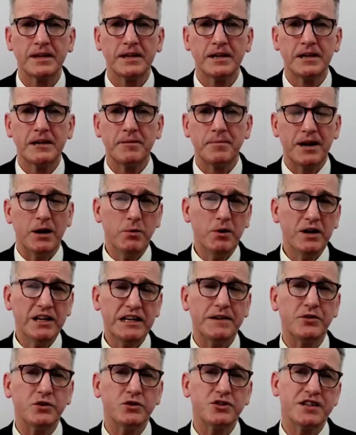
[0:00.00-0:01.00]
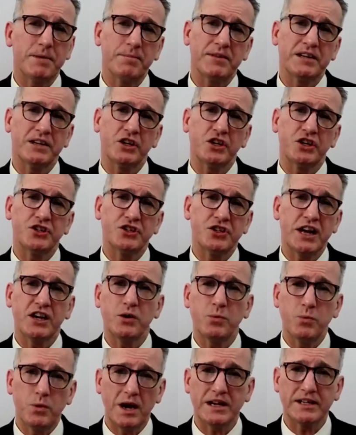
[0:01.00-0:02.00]
But I want to give you something you can take
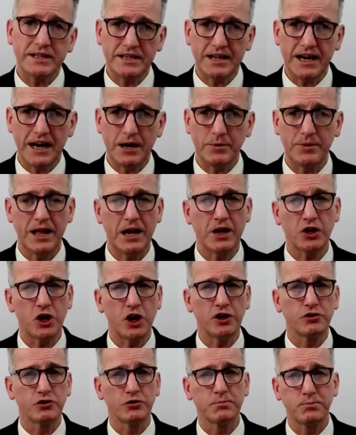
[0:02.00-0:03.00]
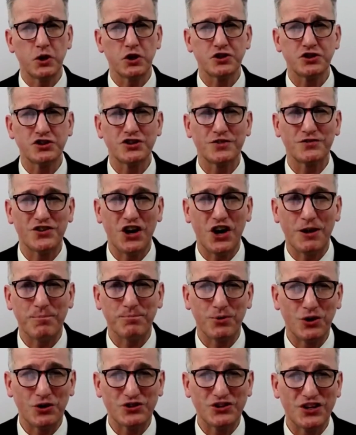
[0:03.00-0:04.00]
away today without going through a process of 9
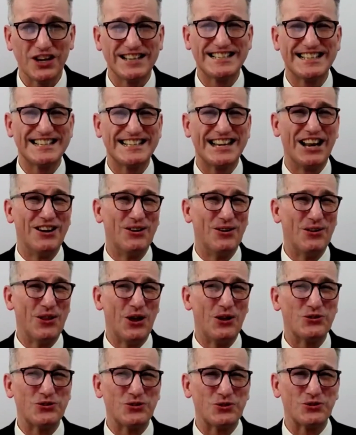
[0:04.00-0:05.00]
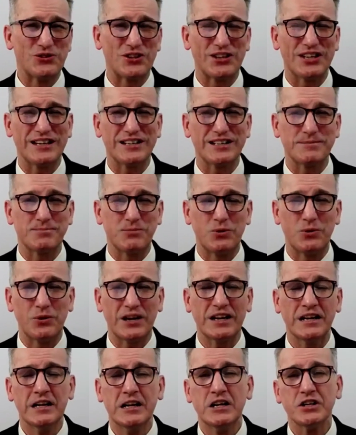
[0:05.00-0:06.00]
processes and all those sorts of things this morning,
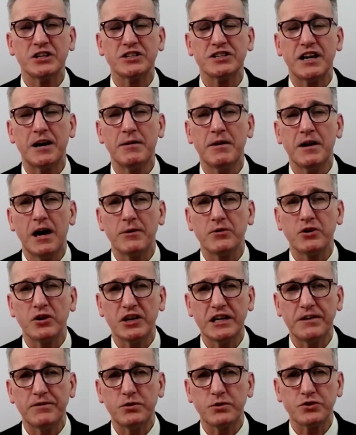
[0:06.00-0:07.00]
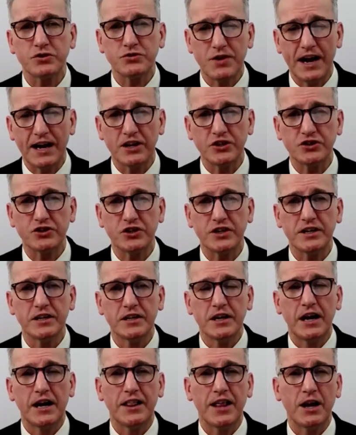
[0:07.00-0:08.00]
because I'm going to give you a strategy
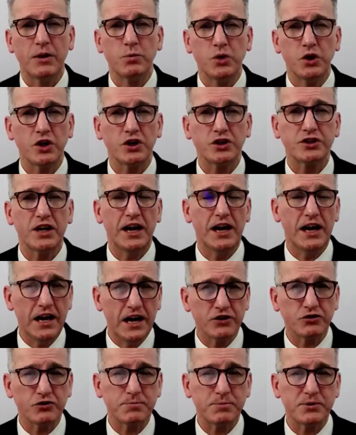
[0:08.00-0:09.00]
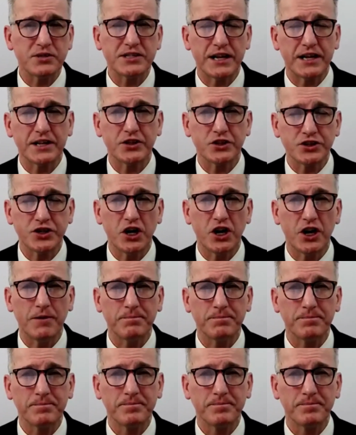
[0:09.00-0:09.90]
that works 100% of the time.